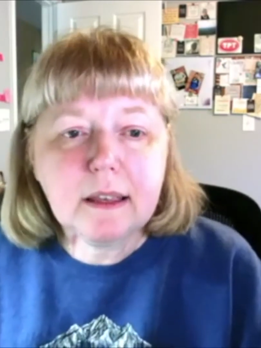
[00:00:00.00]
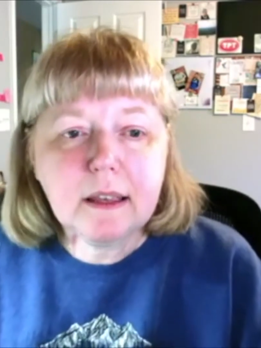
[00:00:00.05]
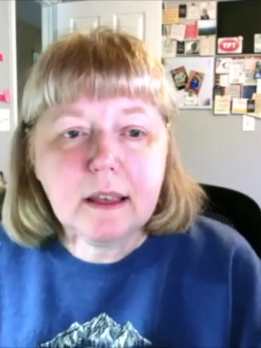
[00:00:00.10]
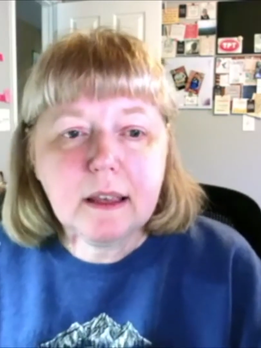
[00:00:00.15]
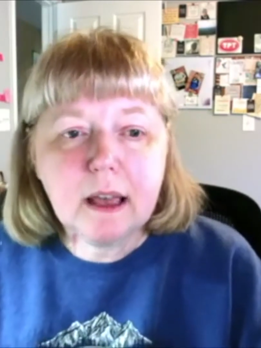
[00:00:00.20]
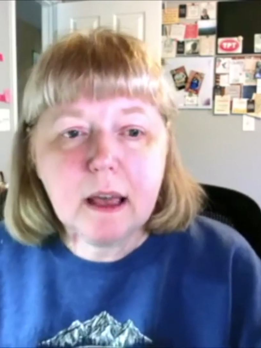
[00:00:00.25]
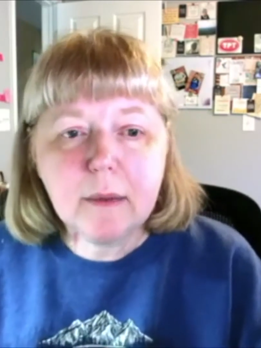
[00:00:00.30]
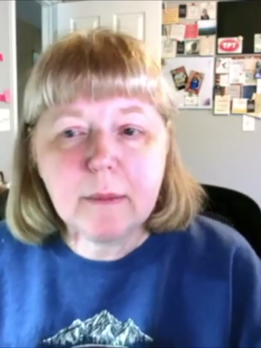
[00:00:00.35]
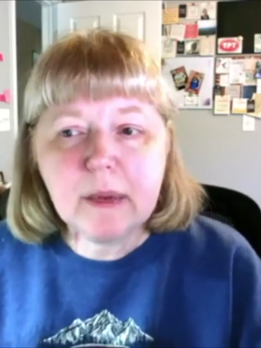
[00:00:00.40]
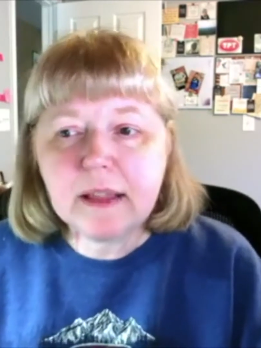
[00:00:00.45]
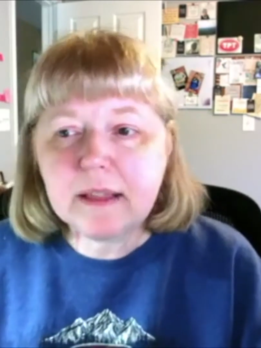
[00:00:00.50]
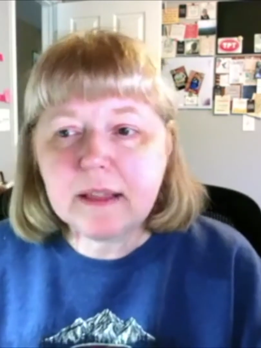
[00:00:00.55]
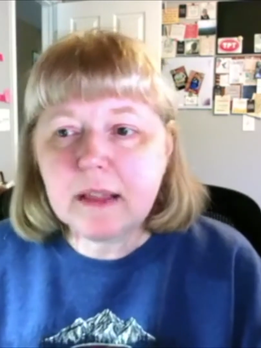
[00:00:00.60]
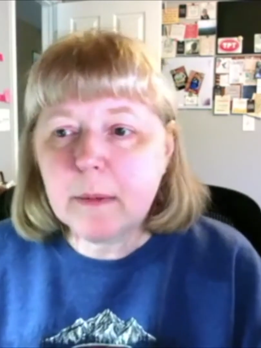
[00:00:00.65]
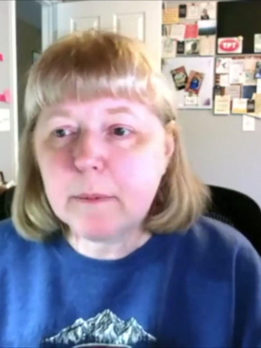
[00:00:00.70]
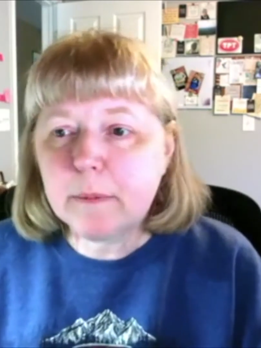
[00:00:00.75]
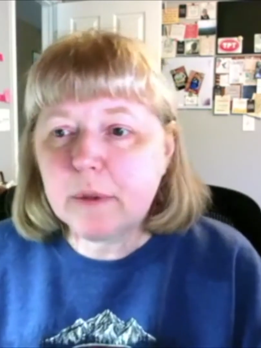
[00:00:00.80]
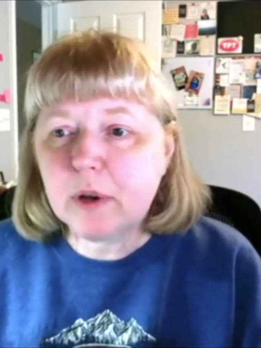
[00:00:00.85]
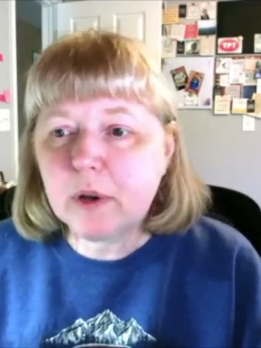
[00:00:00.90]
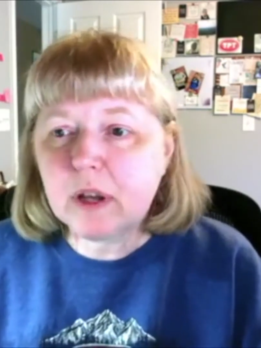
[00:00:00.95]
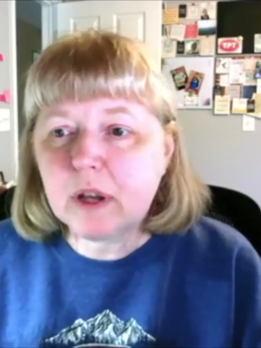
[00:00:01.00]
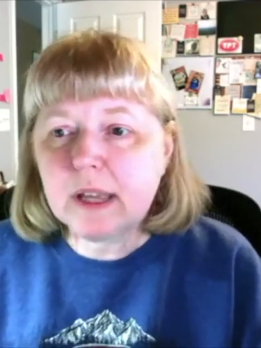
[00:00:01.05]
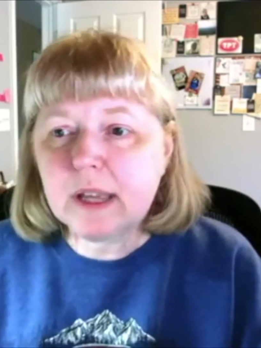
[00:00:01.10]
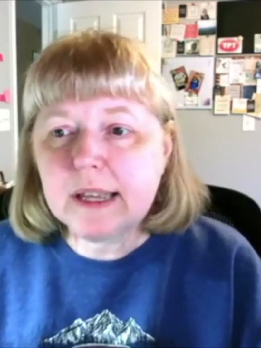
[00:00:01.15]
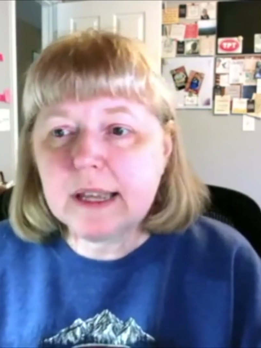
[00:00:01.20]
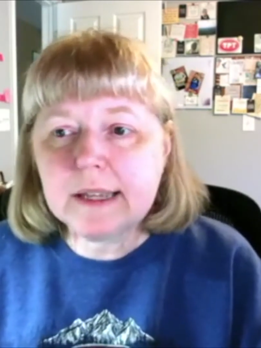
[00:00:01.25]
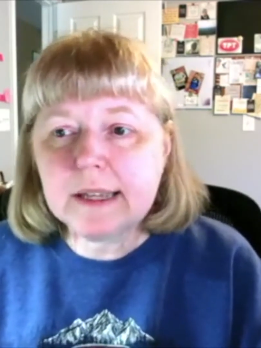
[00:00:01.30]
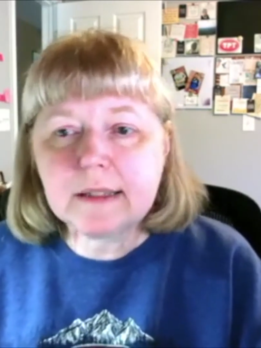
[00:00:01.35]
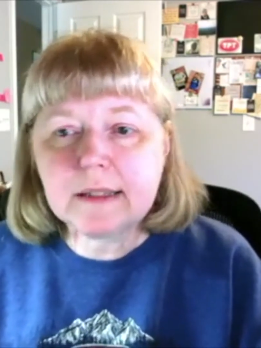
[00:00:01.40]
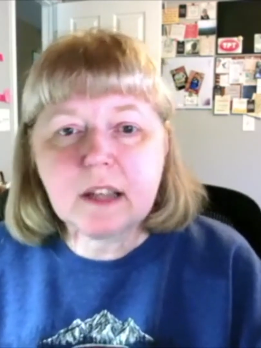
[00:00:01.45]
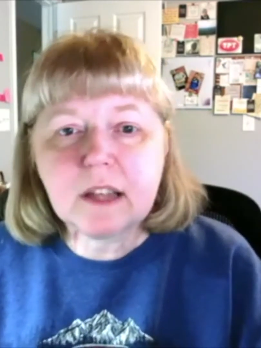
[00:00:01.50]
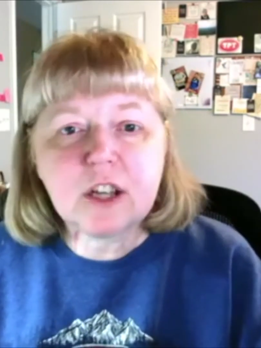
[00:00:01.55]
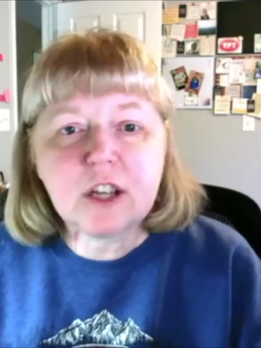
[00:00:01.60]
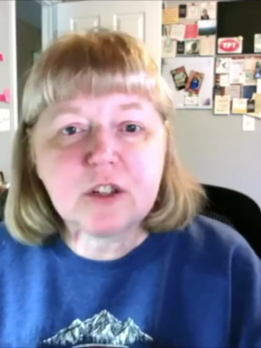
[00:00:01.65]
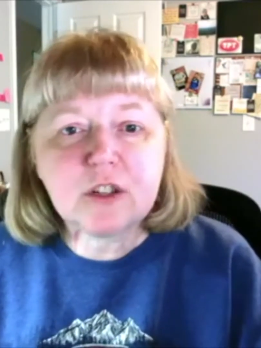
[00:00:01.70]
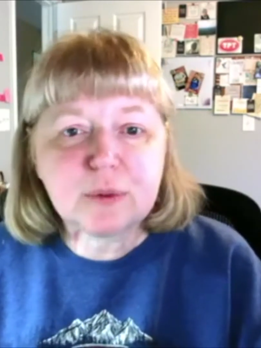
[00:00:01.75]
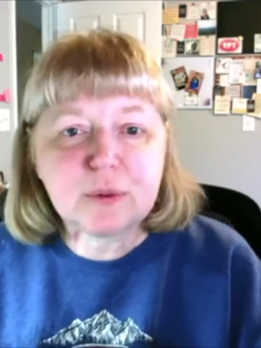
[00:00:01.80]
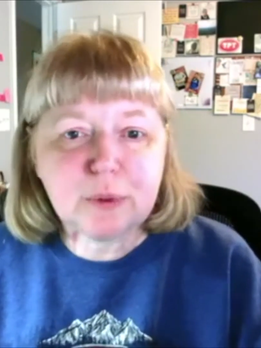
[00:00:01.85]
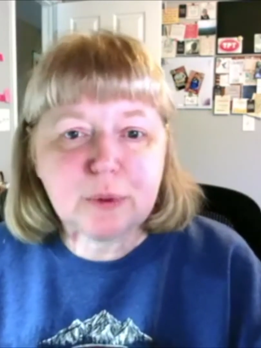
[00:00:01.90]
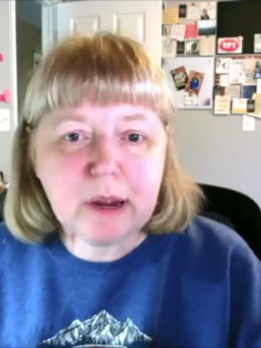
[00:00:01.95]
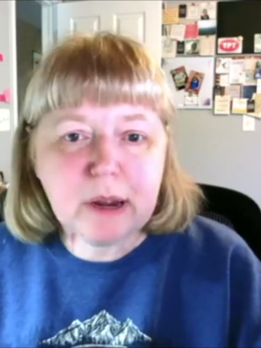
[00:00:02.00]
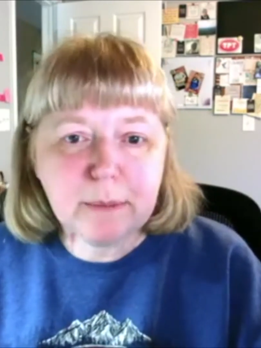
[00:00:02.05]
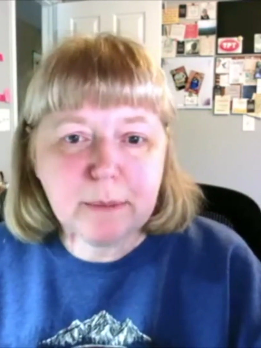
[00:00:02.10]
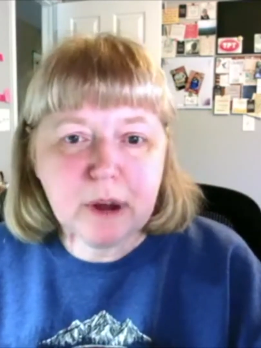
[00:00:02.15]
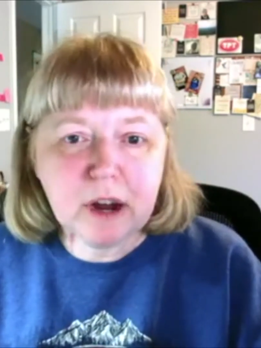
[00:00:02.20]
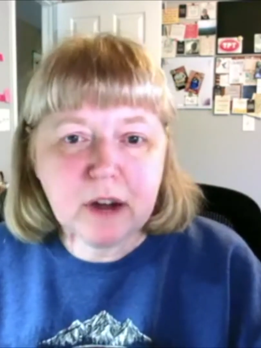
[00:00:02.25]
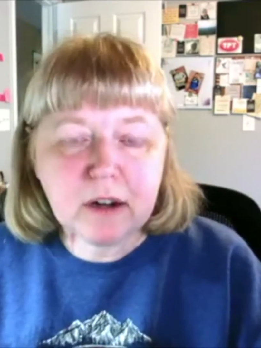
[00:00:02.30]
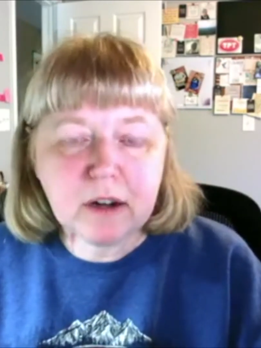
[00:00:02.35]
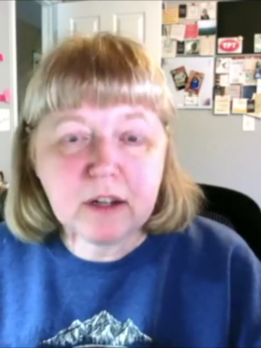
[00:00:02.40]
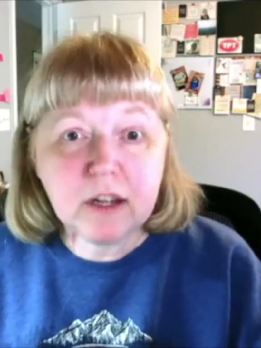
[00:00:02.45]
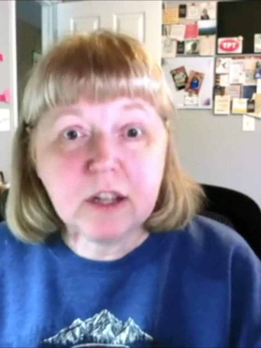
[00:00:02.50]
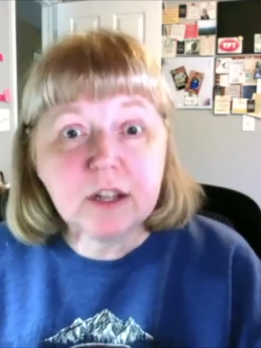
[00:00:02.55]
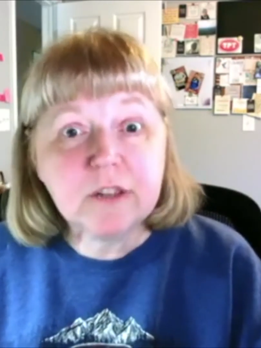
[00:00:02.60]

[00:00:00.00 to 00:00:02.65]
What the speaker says: about that book is trademarked.